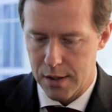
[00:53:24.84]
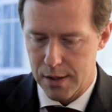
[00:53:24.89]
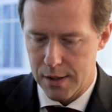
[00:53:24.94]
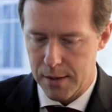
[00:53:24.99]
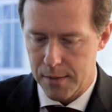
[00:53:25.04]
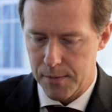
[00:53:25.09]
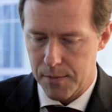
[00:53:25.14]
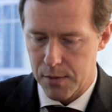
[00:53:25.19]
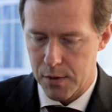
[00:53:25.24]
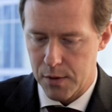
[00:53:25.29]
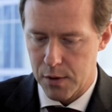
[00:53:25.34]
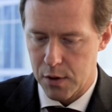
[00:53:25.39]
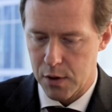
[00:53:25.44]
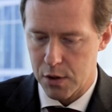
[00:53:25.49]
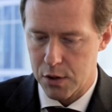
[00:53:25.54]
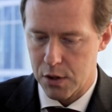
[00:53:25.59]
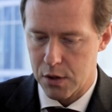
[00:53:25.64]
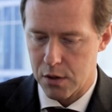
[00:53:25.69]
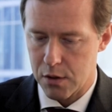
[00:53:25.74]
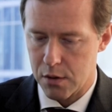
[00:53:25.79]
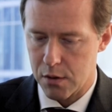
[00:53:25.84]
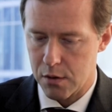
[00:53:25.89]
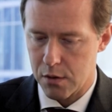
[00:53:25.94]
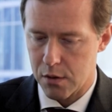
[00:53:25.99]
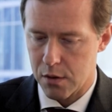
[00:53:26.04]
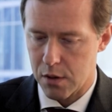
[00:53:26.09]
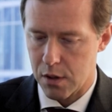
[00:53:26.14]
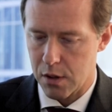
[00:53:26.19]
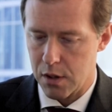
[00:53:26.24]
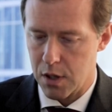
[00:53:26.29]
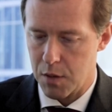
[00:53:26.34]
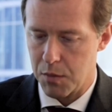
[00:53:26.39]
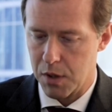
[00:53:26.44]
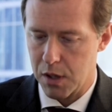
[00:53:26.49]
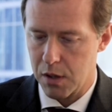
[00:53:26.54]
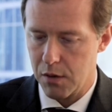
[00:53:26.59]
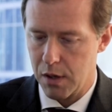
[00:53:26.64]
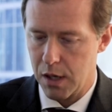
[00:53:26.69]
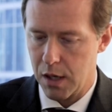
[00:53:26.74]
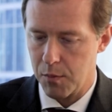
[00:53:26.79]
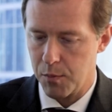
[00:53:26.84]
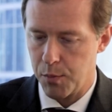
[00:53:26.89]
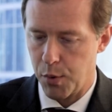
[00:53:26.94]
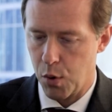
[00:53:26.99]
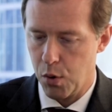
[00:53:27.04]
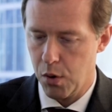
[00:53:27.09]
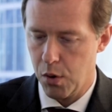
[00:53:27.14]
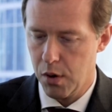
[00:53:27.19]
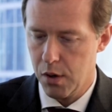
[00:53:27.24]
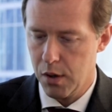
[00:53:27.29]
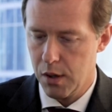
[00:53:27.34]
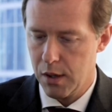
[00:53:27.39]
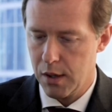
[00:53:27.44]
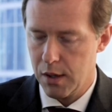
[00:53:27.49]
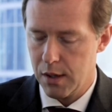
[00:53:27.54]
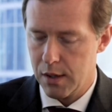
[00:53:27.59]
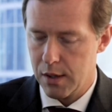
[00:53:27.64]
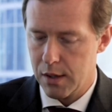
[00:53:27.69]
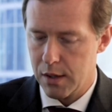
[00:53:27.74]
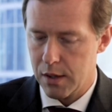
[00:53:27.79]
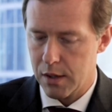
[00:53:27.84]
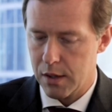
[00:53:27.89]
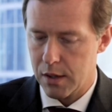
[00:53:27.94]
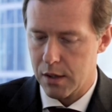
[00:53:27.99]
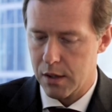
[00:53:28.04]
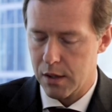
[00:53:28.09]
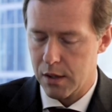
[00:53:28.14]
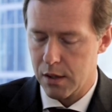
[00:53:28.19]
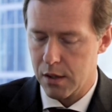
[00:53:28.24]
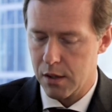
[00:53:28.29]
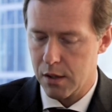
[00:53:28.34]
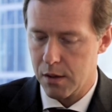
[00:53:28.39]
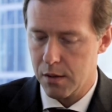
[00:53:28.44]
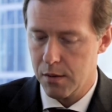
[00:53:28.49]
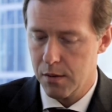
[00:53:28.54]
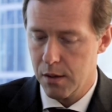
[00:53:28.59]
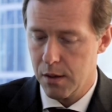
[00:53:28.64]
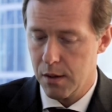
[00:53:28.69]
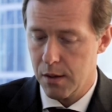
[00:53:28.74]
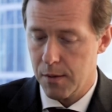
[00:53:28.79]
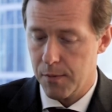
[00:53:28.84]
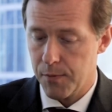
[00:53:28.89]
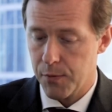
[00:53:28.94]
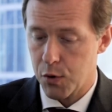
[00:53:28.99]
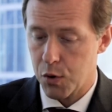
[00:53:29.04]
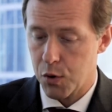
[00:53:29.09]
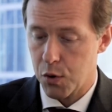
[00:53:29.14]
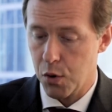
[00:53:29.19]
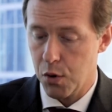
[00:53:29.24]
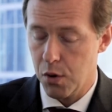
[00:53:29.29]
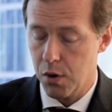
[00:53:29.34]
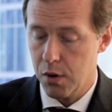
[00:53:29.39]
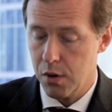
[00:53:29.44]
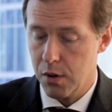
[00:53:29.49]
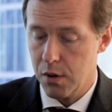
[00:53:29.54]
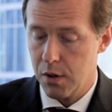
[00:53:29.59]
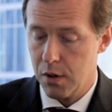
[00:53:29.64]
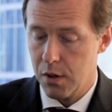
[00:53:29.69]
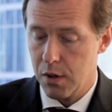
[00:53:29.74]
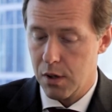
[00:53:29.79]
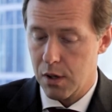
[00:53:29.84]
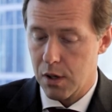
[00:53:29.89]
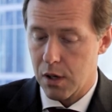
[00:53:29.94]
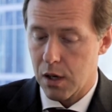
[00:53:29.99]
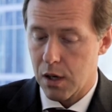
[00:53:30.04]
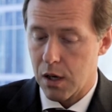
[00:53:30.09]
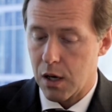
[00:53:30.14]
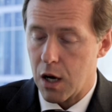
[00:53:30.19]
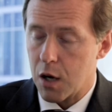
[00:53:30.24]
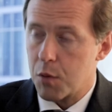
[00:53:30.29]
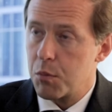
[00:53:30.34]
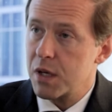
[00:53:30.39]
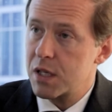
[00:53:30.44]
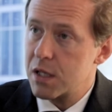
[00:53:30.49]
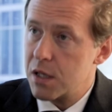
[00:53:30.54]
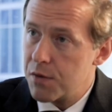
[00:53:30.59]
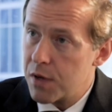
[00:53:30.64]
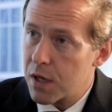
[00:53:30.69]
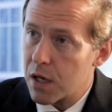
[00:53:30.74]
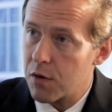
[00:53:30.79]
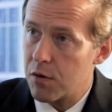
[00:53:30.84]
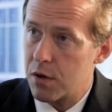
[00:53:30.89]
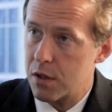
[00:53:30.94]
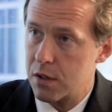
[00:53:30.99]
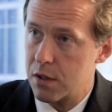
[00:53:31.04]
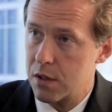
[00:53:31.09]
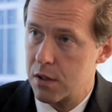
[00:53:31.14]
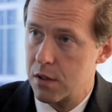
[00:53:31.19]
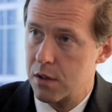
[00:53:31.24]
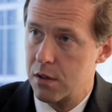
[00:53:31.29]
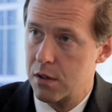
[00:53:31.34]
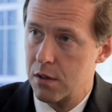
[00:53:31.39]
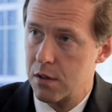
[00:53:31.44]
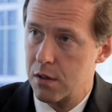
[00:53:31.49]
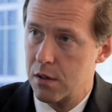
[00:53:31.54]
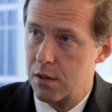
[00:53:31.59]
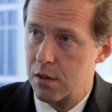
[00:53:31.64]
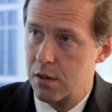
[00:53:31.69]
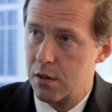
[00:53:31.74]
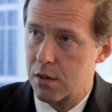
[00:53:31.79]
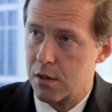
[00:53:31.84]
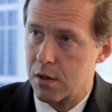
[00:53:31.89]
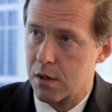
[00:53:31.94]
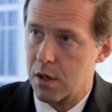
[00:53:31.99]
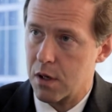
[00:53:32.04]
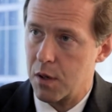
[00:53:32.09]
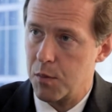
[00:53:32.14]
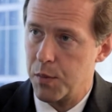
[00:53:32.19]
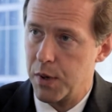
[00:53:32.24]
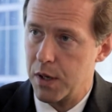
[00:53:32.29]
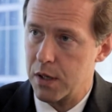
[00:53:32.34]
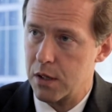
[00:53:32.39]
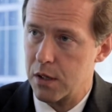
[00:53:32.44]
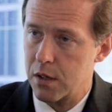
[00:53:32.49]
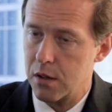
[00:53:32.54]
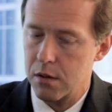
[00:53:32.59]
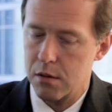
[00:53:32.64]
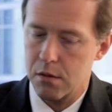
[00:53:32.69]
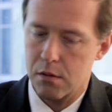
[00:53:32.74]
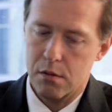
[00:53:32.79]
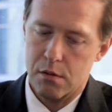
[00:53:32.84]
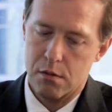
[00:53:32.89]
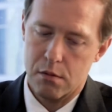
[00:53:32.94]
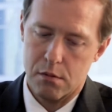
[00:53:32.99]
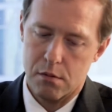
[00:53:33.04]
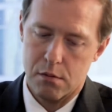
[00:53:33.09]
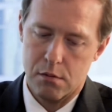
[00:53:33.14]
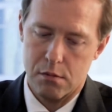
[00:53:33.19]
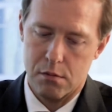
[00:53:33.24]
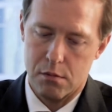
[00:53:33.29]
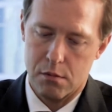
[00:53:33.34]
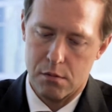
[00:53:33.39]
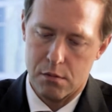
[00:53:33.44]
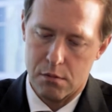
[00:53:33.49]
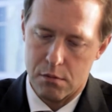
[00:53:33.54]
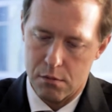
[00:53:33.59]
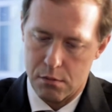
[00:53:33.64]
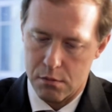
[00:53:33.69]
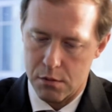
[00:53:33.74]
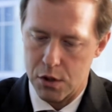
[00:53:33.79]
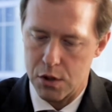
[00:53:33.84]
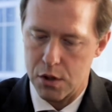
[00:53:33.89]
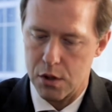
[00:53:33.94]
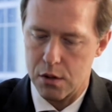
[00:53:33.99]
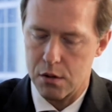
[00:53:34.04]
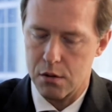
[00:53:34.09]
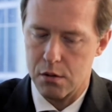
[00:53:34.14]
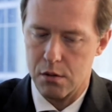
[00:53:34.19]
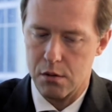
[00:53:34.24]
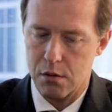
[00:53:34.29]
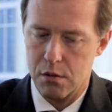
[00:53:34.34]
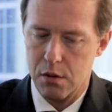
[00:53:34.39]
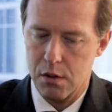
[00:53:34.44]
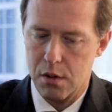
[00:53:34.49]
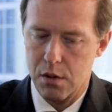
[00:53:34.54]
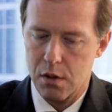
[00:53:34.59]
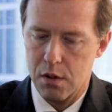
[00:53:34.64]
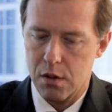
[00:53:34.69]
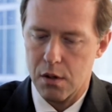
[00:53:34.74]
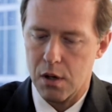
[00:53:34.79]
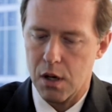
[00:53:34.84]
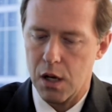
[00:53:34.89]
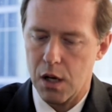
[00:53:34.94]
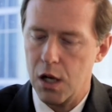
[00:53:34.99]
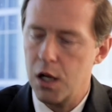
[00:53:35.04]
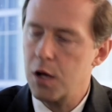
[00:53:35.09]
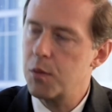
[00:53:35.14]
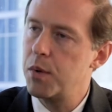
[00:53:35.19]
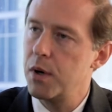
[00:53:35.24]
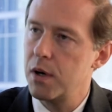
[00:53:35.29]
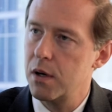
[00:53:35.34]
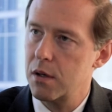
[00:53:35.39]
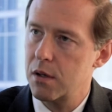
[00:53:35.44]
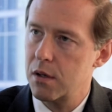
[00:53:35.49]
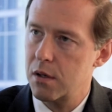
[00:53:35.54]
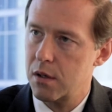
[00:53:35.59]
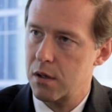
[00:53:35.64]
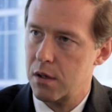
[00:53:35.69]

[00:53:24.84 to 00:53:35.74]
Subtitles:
do something about areas where we lack competences or proper localized production. Now, moving on to the second question. How do we incentivize people?